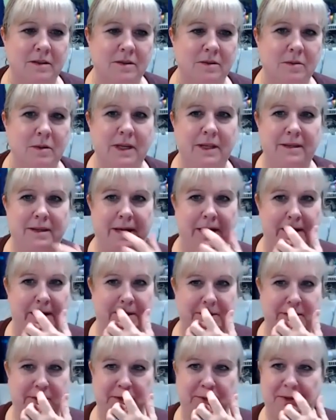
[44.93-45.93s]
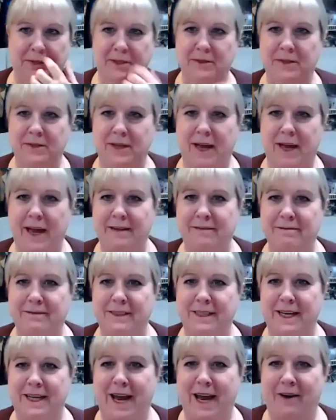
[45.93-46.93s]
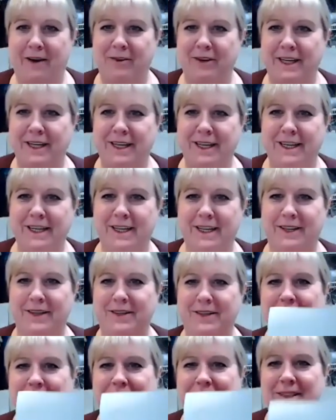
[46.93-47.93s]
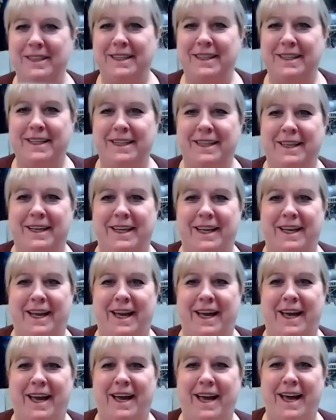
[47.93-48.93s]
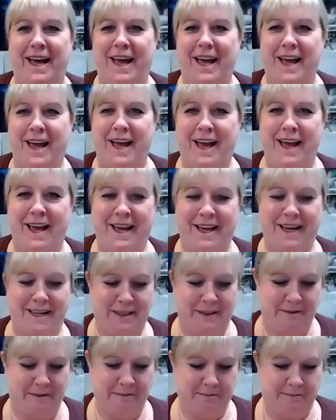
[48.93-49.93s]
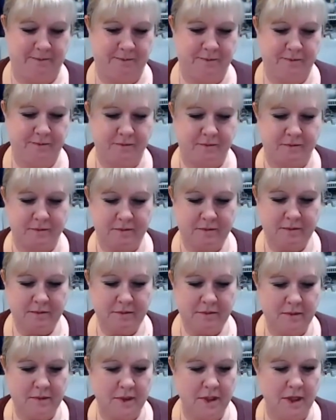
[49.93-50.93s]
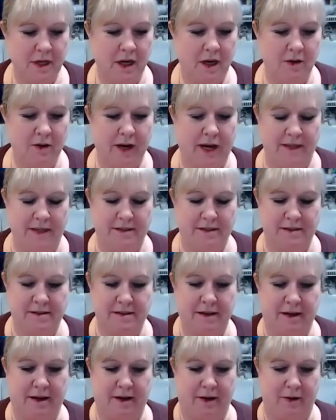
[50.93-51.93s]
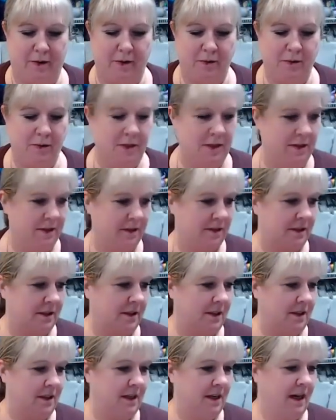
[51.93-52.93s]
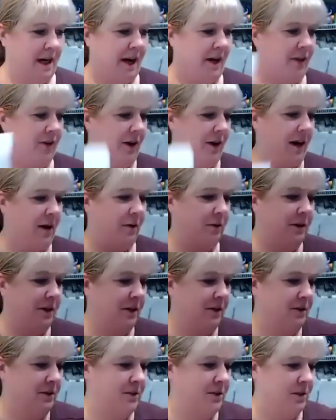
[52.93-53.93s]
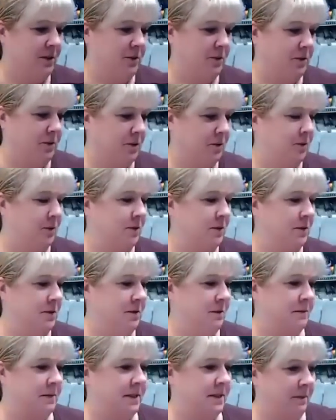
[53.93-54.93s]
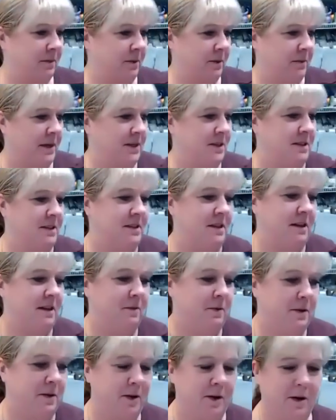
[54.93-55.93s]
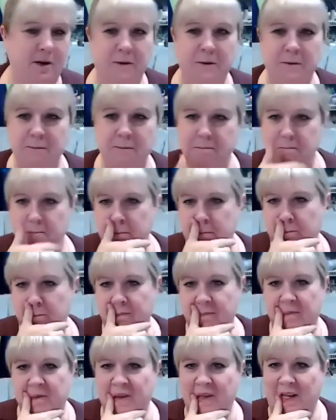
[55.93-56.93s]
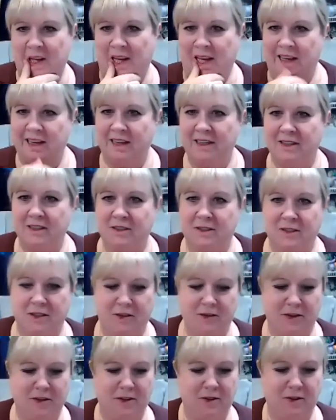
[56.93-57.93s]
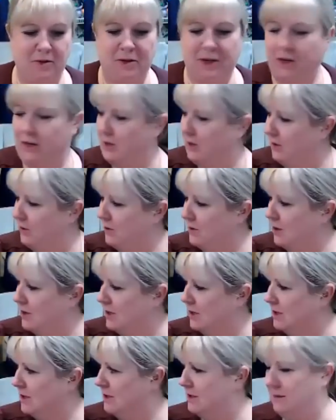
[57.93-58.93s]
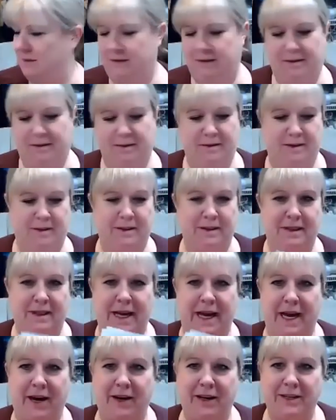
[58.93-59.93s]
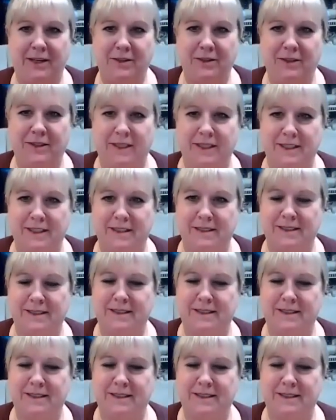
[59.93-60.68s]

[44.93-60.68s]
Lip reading: What do you think? Should we do that? How are you? Hey. Okay, so I thought I would go through some sublimation stuff with y'all so that you know how I do this.